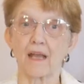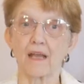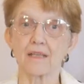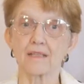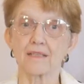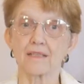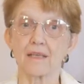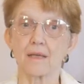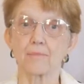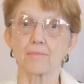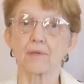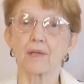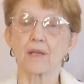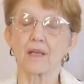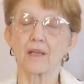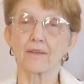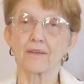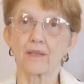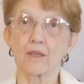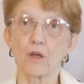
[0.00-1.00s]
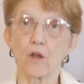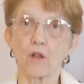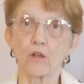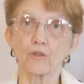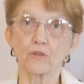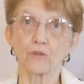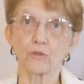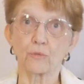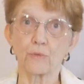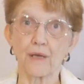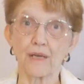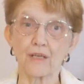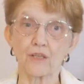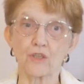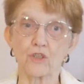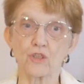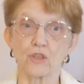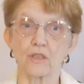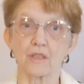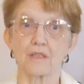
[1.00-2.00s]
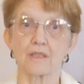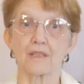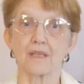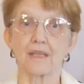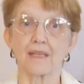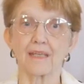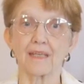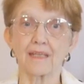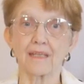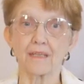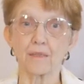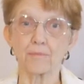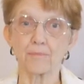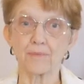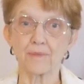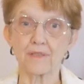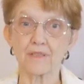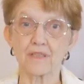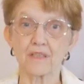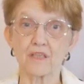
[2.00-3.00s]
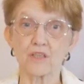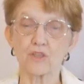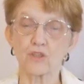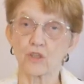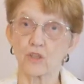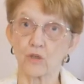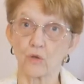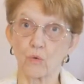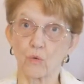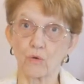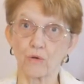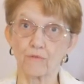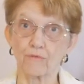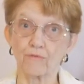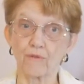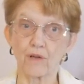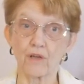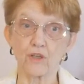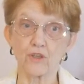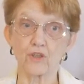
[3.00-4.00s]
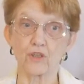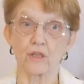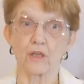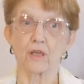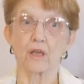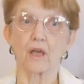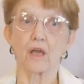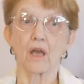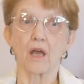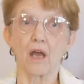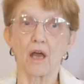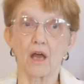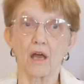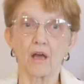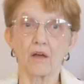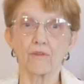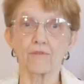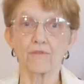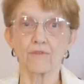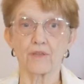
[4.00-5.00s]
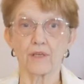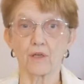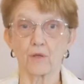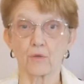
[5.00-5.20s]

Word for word: concept that alterations in the position or function of the